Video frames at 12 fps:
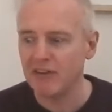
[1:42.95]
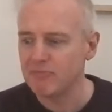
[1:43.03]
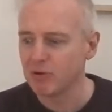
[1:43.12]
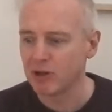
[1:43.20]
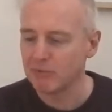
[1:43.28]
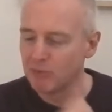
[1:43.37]
I'd
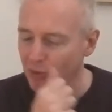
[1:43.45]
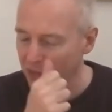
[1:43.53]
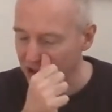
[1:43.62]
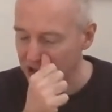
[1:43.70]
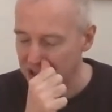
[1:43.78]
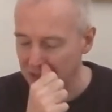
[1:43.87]
have put it at more
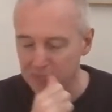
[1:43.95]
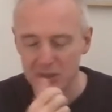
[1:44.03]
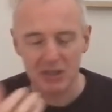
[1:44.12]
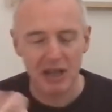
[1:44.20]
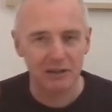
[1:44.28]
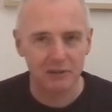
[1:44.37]

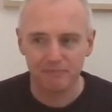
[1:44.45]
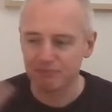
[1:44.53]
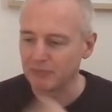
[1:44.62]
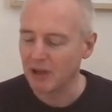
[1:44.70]
13%.